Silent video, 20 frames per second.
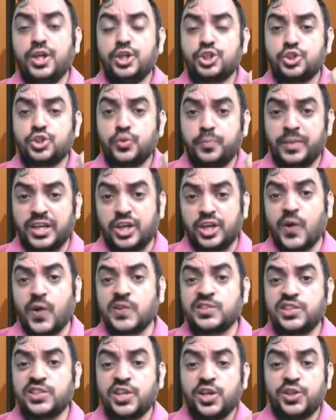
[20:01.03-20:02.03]
So
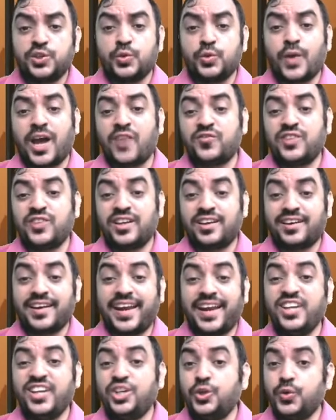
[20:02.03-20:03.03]
because you have the
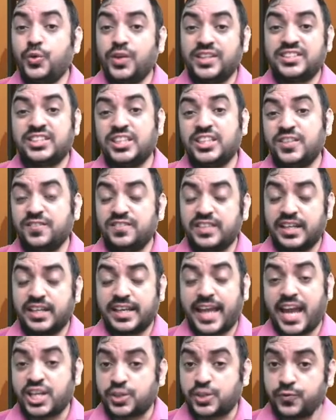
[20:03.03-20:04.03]
right to receive the
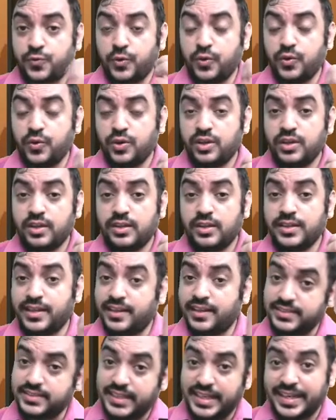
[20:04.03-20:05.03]
cash flow,
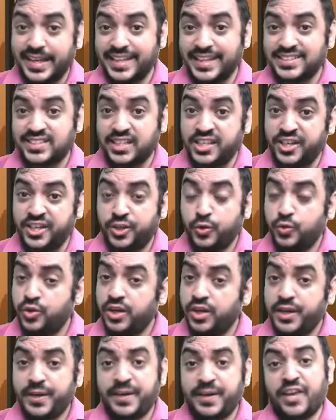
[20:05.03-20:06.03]
that is Ind AS
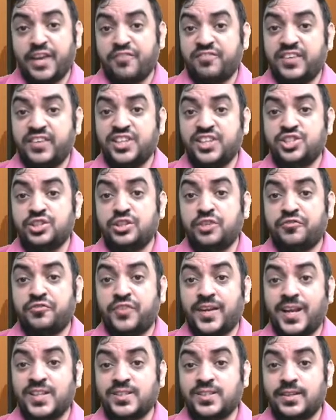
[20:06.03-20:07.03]
32, definition of
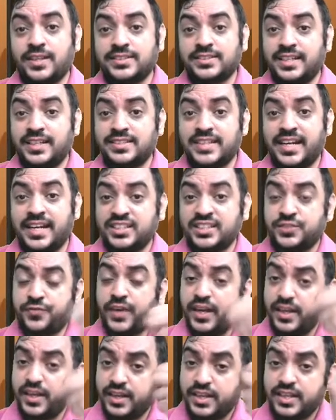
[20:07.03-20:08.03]
financial asset
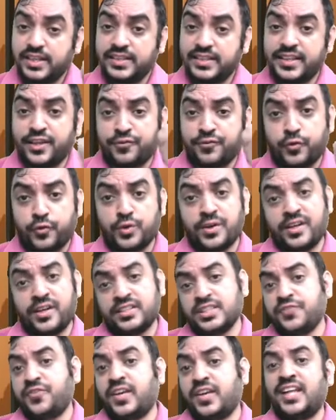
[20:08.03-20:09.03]
satisfied, therefore it
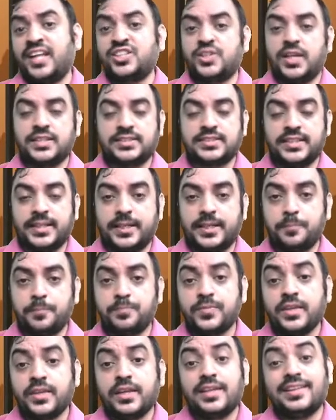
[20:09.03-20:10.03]
is a financial asset.
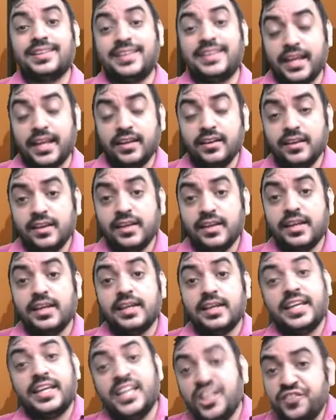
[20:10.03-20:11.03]
Then
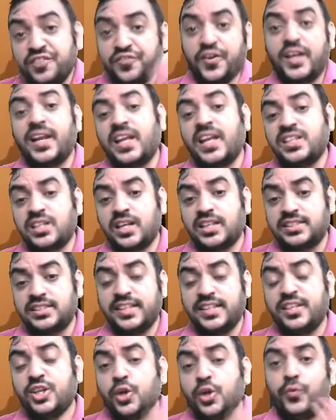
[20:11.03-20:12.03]
in financial
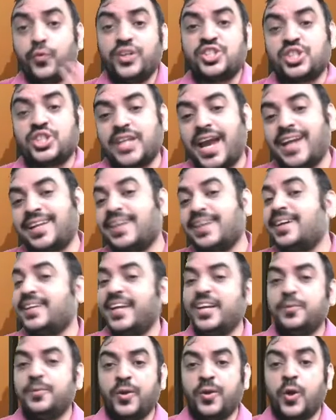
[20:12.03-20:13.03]
asset, which
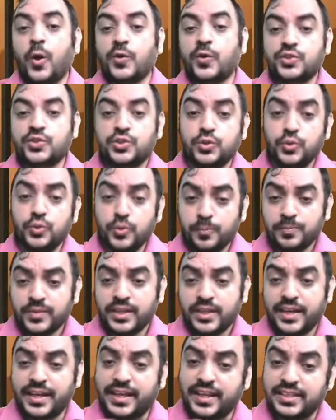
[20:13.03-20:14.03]
category it belongs to?
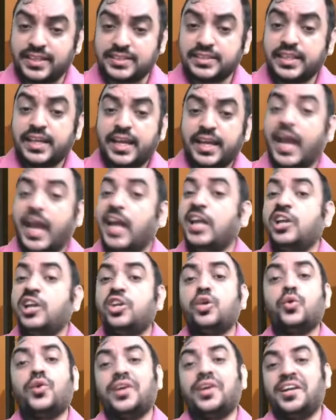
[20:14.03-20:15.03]
It is
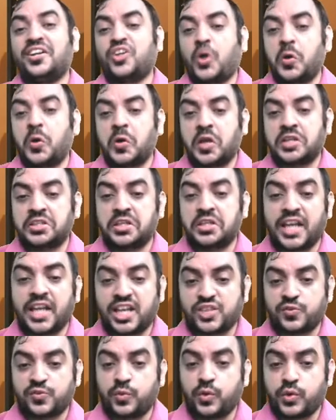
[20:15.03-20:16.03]
held to collect contractual
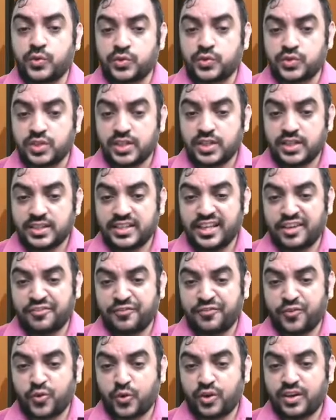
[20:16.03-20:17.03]
cash flows,
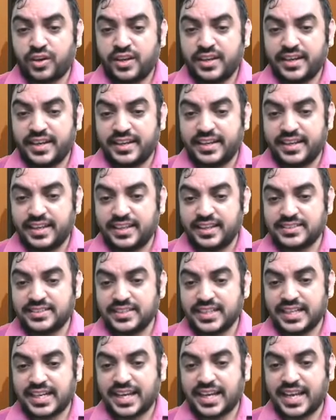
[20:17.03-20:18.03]
therefore it
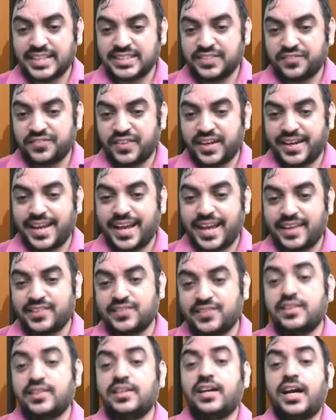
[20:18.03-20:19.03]
is classified
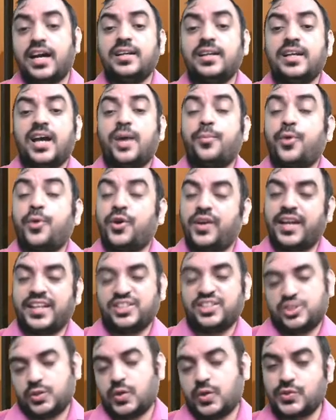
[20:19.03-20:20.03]
as at
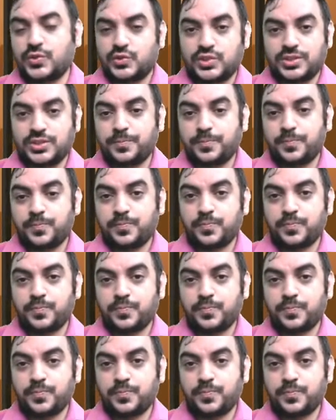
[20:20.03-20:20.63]
amortized cost.